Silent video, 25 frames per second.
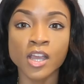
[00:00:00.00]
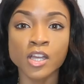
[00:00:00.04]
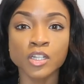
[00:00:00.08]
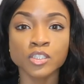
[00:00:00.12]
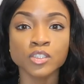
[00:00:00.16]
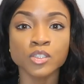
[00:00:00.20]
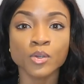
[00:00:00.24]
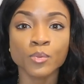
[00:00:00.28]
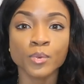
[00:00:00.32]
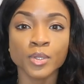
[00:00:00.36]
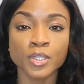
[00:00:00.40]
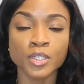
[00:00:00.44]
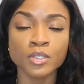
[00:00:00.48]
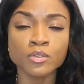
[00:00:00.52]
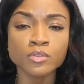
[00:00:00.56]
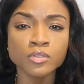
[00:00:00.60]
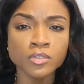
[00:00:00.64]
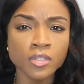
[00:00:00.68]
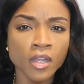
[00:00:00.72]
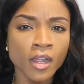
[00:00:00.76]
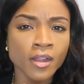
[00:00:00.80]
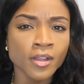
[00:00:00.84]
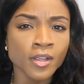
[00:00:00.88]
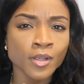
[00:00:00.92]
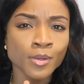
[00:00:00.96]
so when you
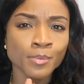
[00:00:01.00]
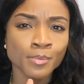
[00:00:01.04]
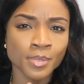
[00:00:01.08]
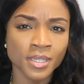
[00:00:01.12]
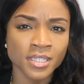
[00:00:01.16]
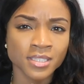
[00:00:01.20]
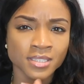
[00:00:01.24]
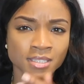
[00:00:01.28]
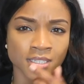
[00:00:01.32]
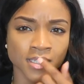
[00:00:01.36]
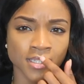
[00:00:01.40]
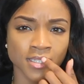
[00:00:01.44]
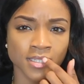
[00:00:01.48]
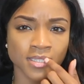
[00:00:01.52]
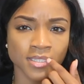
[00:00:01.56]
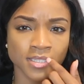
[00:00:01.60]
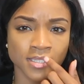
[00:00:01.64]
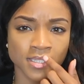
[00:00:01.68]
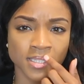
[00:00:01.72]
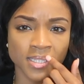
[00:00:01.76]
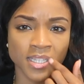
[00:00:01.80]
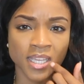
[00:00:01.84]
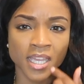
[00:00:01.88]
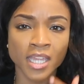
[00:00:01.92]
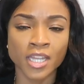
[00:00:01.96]
start your business
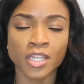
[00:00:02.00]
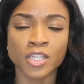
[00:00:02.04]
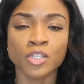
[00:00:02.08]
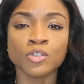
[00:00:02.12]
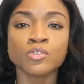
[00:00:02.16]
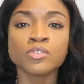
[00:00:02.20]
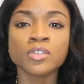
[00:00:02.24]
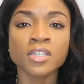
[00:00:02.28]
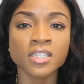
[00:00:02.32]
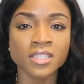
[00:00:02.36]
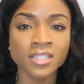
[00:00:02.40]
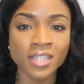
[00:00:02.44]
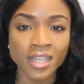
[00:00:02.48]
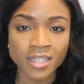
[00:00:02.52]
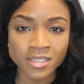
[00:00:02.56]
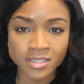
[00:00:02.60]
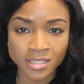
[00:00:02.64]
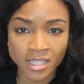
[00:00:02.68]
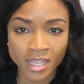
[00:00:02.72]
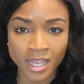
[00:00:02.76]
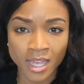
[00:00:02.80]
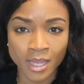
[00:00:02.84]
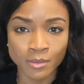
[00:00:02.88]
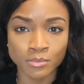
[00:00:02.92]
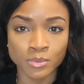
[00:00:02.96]
and you took that
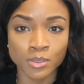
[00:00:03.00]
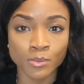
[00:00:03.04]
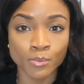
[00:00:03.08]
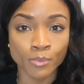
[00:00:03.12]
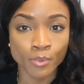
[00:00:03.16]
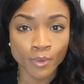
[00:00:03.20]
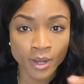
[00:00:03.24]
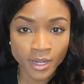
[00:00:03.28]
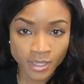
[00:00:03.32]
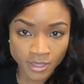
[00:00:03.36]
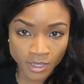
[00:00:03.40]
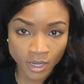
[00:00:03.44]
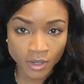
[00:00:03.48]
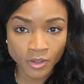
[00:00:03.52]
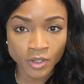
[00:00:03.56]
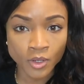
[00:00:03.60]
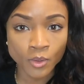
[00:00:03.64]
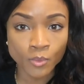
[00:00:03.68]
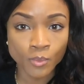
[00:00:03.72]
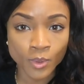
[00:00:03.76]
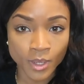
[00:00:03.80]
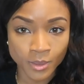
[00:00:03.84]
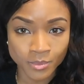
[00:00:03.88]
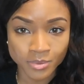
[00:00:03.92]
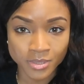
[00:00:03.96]
time to break down your
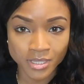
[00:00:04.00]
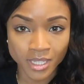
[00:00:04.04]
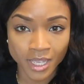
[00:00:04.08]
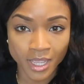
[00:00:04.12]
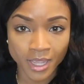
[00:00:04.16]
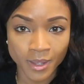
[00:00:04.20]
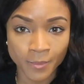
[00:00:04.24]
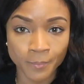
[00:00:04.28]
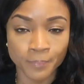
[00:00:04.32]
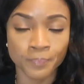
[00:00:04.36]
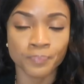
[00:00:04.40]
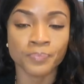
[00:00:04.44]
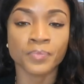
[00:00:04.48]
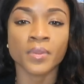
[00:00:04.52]
website